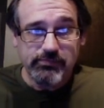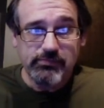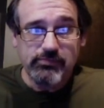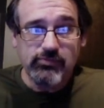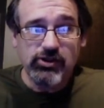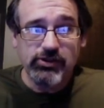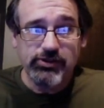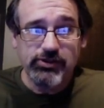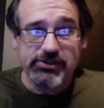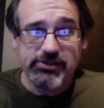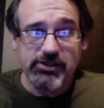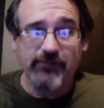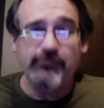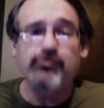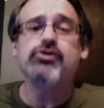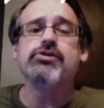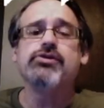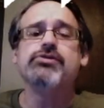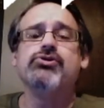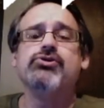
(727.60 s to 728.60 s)
the stuff you
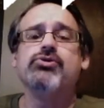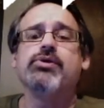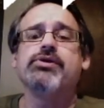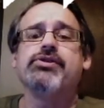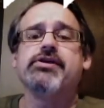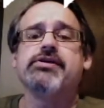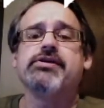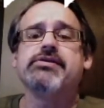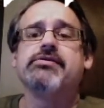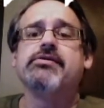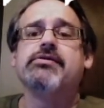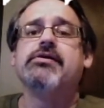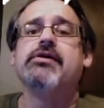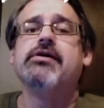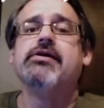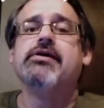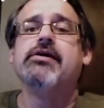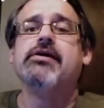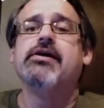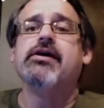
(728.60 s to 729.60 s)
can do with this.
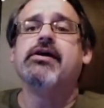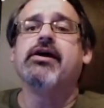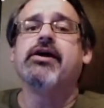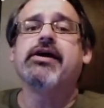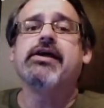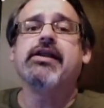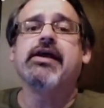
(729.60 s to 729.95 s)
All right,